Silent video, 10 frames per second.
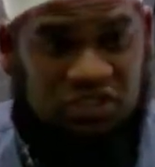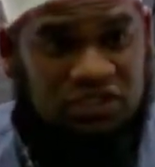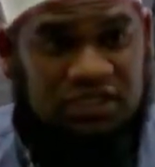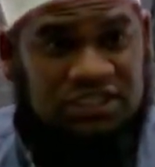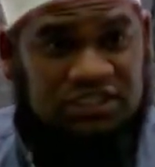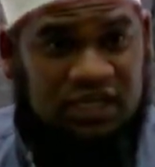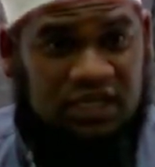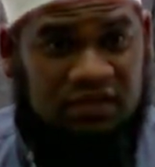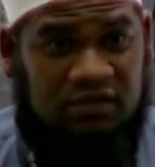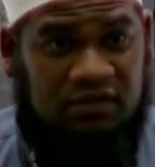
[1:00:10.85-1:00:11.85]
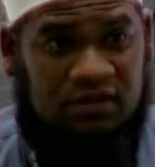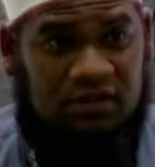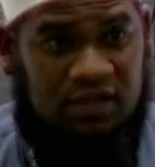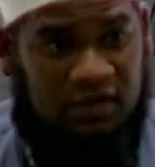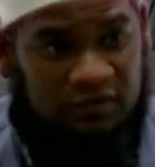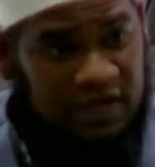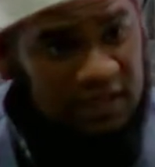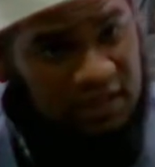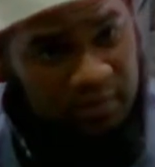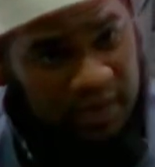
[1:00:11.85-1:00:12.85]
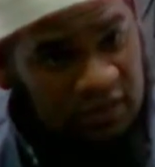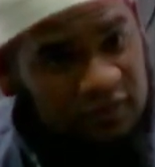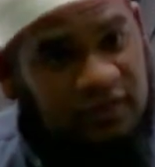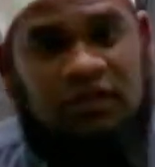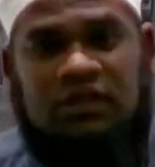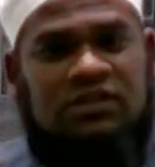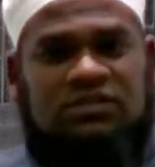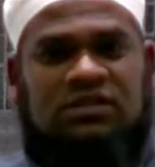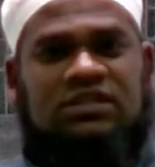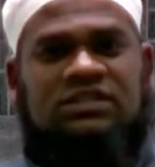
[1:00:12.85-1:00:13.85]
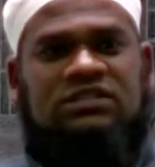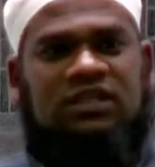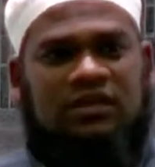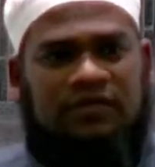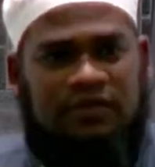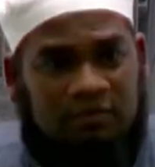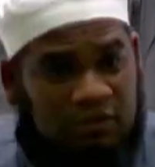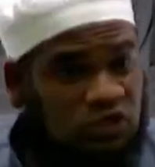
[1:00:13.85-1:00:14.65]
But it's not necessary. In the battlefield, it's not necessary.